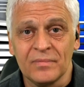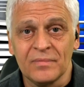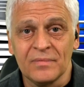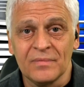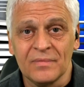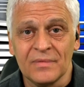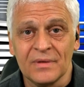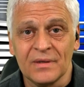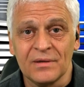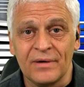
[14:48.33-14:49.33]
Right? So
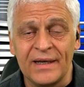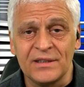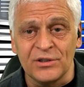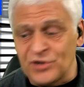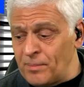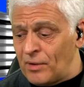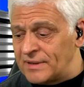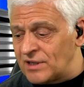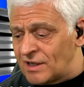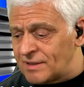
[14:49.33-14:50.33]
Trump always talked about it. He
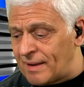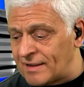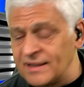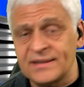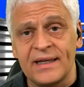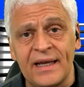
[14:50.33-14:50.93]
said, hey, listen,